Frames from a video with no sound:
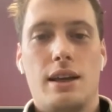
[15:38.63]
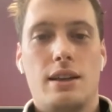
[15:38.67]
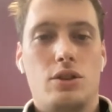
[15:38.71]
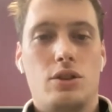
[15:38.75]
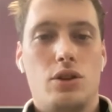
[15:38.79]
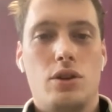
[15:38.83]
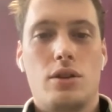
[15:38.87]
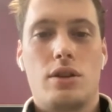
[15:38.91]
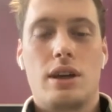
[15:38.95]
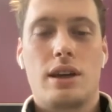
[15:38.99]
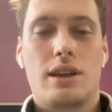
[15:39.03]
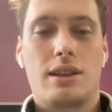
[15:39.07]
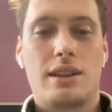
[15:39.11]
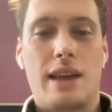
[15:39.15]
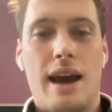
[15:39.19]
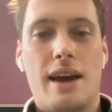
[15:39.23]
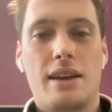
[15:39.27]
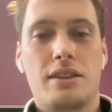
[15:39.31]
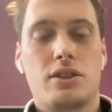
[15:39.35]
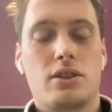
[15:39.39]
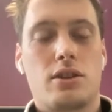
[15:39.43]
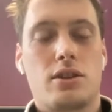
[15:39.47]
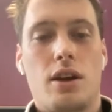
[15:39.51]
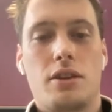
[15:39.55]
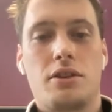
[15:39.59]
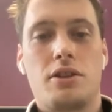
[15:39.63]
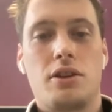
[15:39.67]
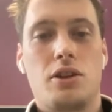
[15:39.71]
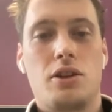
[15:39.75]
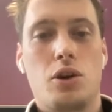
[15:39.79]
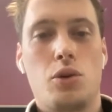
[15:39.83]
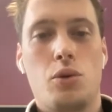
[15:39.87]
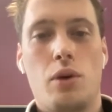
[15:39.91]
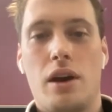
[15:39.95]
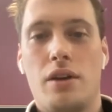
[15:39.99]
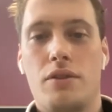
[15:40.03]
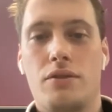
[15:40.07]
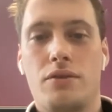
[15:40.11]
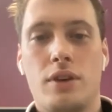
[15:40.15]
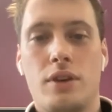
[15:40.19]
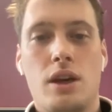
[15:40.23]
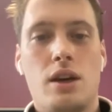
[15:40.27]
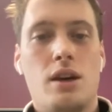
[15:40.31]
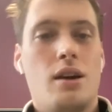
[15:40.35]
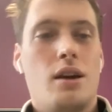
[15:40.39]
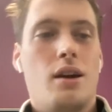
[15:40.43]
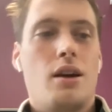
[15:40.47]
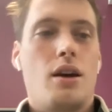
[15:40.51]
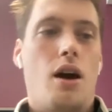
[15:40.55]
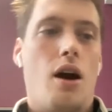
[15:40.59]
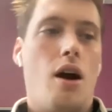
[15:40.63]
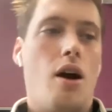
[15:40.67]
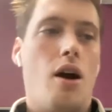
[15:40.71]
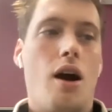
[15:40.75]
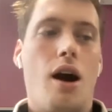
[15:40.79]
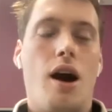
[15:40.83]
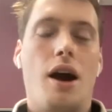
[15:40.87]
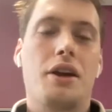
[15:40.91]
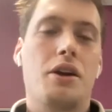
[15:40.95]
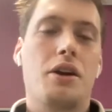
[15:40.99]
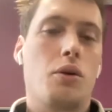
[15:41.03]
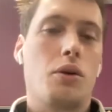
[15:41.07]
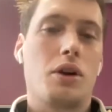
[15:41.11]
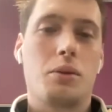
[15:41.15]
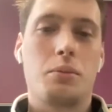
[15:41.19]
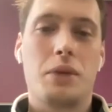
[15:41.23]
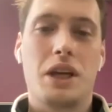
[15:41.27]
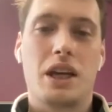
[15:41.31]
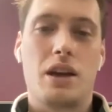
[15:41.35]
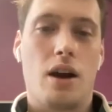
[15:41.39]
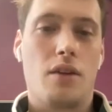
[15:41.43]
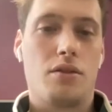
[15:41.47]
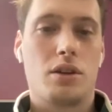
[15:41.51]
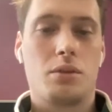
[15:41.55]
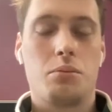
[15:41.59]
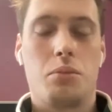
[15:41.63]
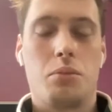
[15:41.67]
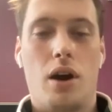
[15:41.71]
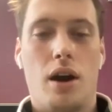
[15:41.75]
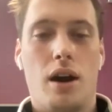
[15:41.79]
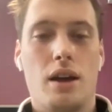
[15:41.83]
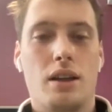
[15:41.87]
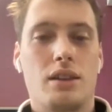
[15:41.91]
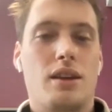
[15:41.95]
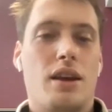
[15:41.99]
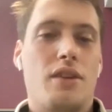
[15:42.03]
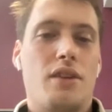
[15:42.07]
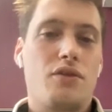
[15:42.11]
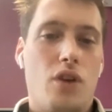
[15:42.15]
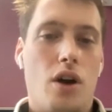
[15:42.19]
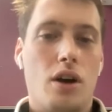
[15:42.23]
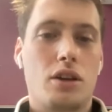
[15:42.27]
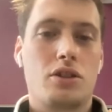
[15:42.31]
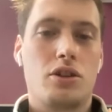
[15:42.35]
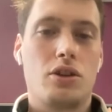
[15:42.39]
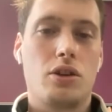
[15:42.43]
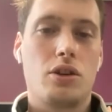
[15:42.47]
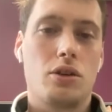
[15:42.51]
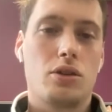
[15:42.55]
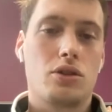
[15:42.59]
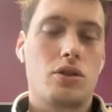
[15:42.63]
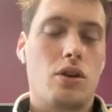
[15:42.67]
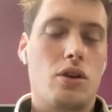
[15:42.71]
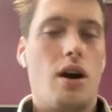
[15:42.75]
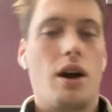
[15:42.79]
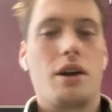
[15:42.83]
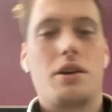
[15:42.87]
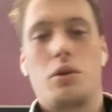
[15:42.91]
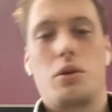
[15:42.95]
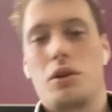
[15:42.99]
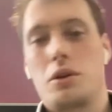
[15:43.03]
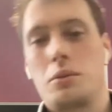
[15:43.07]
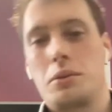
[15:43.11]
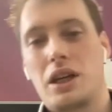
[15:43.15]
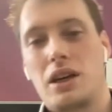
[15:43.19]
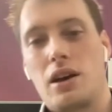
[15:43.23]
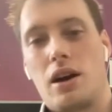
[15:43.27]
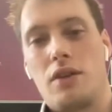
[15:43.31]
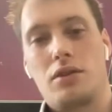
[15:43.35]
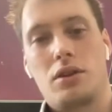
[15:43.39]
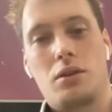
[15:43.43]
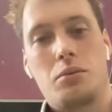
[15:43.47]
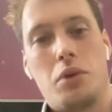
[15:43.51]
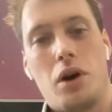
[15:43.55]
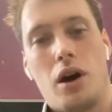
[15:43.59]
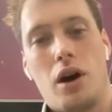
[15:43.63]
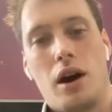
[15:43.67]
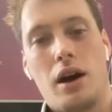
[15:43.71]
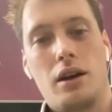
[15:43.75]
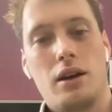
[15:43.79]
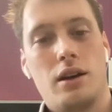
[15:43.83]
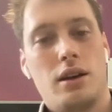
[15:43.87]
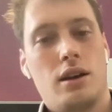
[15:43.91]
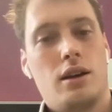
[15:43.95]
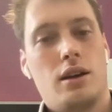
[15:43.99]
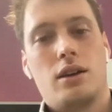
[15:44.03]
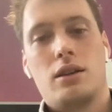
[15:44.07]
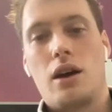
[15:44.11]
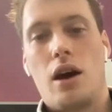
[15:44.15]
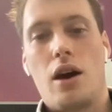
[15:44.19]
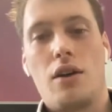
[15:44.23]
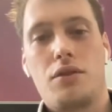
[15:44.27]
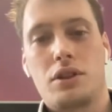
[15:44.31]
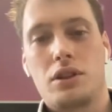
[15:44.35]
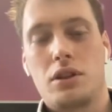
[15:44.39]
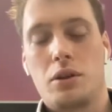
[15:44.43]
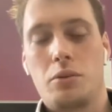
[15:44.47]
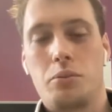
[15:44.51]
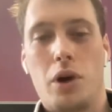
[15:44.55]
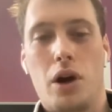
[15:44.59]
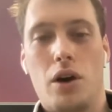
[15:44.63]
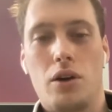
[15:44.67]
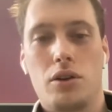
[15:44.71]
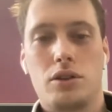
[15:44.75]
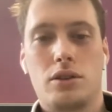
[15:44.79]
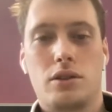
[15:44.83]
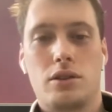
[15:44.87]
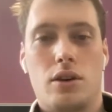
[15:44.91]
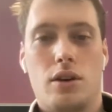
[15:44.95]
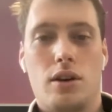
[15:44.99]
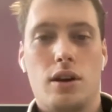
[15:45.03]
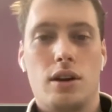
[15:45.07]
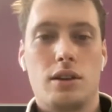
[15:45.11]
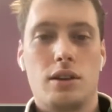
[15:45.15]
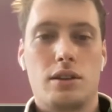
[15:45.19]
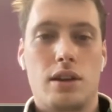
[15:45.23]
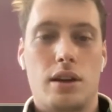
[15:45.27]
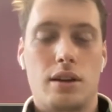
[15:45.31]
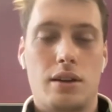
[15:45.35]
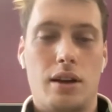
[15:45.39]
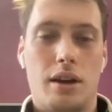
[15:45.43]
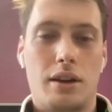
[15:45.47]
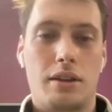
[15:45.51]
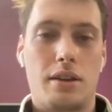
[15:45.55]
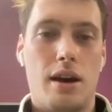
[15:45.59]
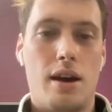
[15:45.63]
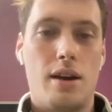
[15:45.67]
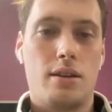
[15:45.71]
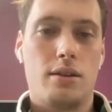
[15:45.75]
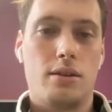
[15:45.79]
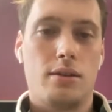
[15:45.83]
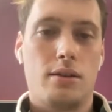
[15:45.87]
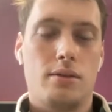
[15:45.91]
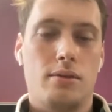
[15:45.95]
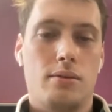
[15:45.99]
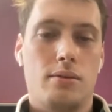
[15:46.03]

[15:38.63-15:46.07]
Do you think that's got to do with, oh, I don't want to be covered by, say, Fox News, or I don't want to be covered by the Huffington Post or something like that?